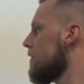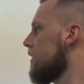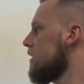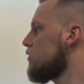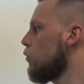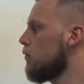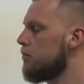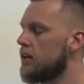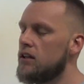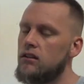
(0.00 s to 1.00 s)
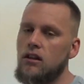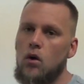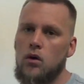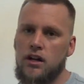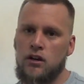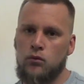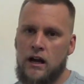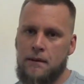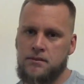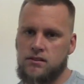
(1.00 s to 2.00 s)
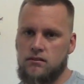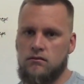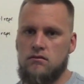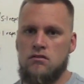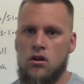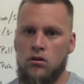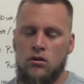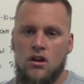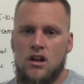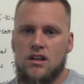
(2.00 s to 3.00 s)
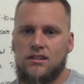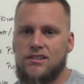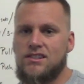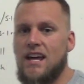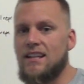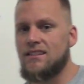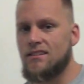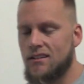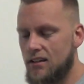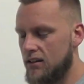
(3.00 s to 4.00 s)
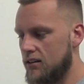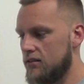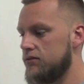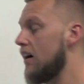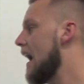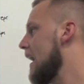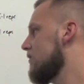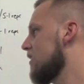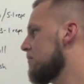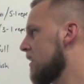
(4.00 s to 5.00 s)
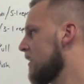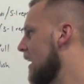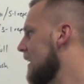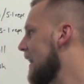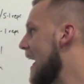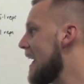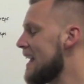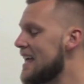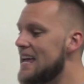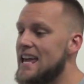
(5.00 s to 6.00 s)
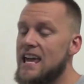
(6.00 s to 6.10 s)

This will be lowered in reps, you know, sets uh, five, something like that.